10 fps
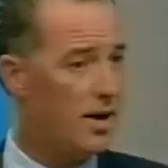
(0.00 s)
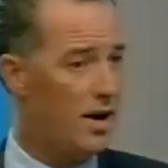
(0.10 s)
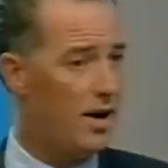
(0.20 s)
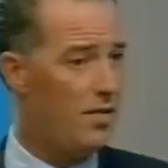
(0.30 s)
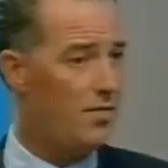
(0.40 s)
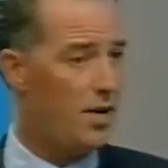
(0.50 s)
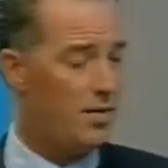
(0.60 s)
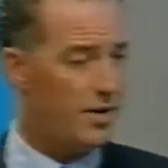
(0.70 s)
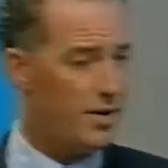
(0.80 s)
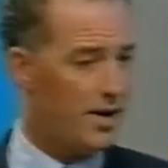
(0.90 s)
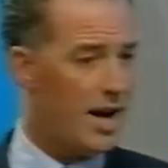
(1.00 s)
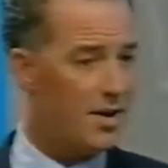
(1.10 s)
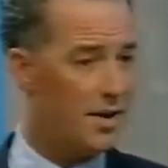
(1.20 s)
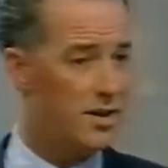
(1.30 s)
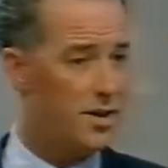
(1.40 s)
And if, uh,
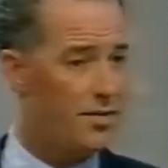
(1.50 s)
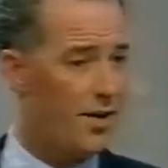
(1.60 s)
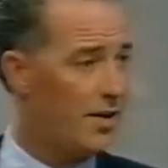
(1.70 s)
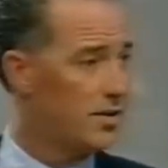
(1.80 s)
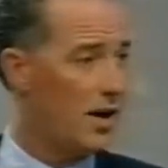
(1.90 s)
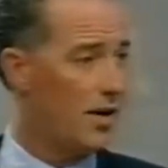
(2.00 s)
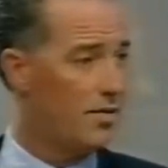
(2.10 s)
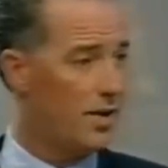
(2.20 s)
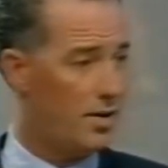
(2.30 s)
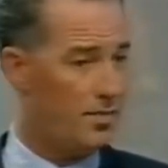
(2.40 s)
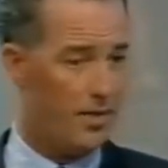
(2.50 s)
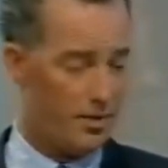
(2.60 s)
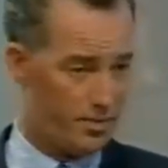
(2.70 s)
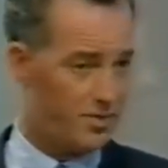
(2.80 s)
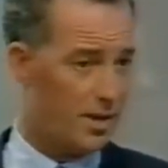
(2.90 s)
nowadays, if things like uh,
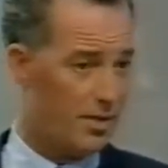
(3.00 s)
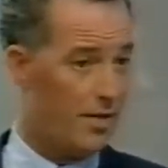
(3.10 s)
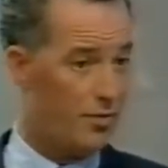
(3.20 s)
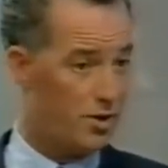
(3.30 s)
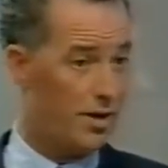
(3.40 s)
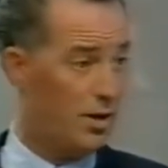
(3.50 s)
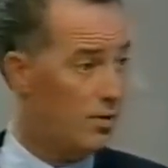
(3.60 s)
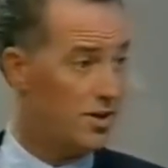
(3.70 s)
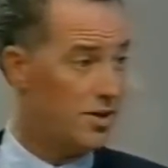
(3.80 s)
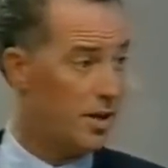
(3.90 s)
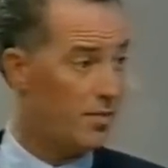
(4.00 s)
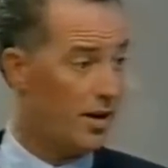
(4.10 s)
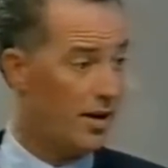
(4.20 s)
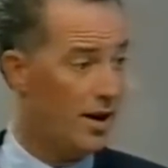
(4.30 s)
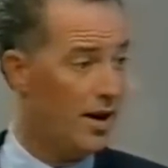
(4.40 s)
if somebody unfortunately loses
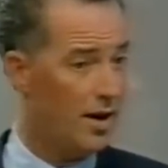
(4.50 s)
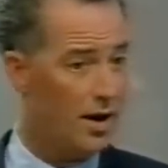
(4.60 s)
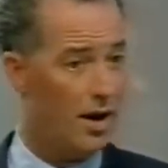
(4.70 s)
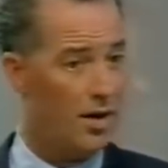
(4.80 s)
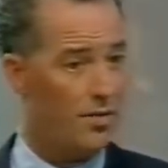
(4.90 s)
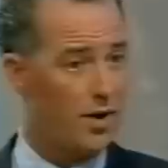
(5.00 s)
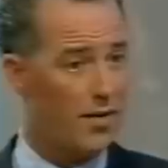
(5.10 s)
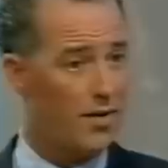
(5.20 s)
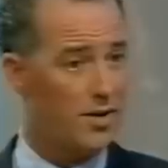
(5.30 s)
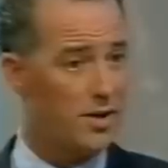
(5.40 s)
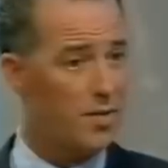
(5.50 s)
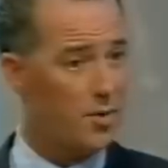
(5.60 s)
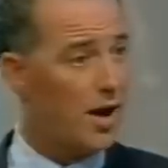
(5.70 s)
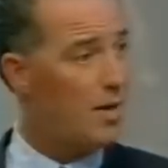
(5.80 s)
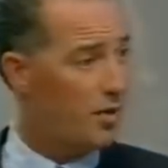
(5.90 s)
something, uh, if you get there in time,
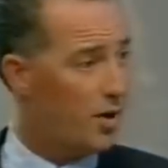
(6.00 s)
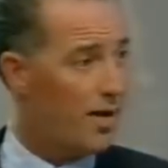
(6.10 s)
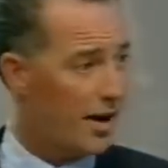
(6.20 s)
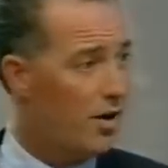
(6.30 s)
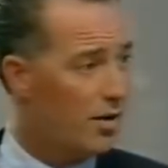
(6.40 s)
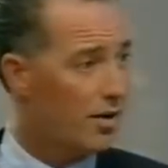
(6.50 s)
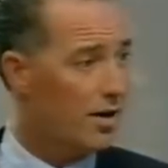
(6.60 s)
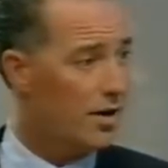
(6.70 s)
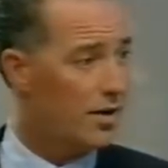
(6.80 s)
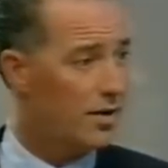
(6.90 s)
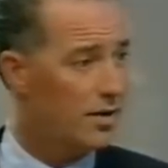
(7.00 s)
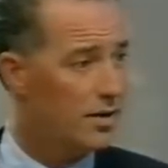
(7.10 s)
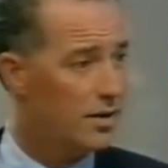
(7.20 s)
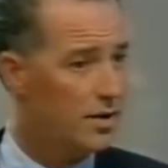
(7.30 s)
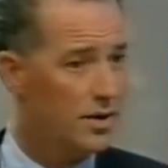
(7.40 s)
you can put it back on, can't you?
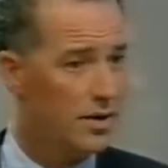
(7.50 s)
Yes, we